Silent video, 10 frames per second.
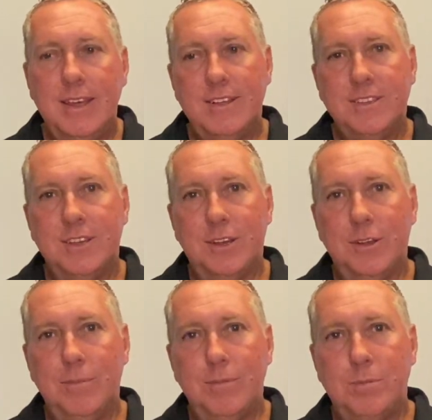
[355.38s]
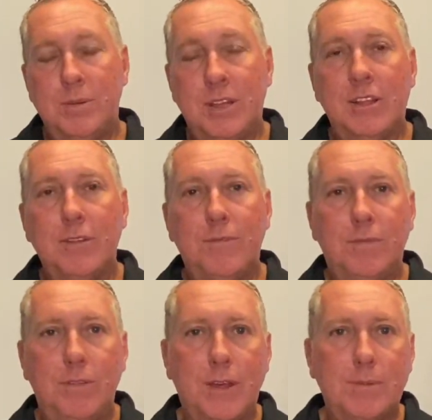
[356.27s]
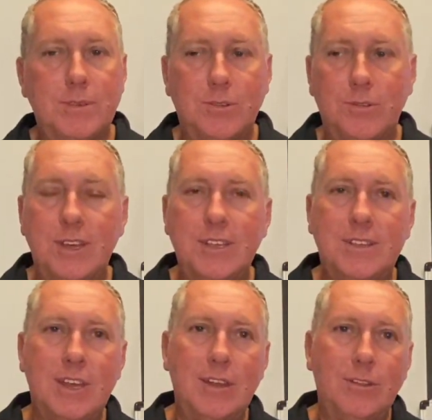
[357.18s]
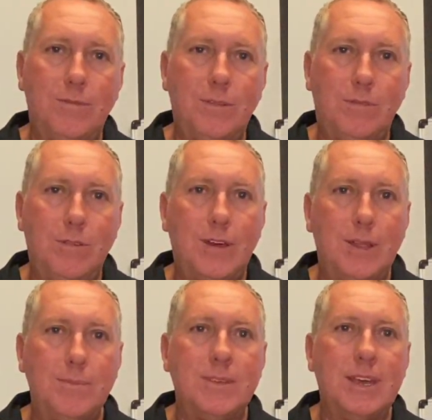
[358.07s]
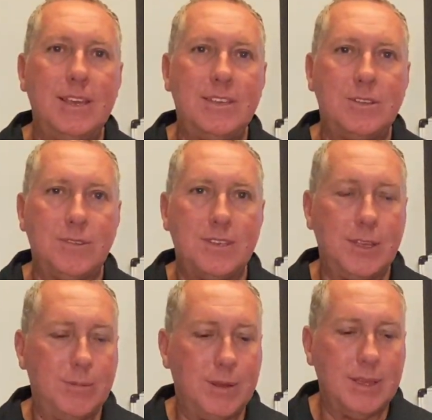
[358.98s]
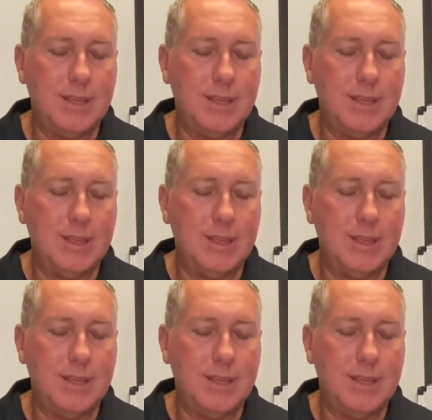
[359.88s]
So particularly on the 50 fathoms northeast and on the 50 fathoms east of the seaway,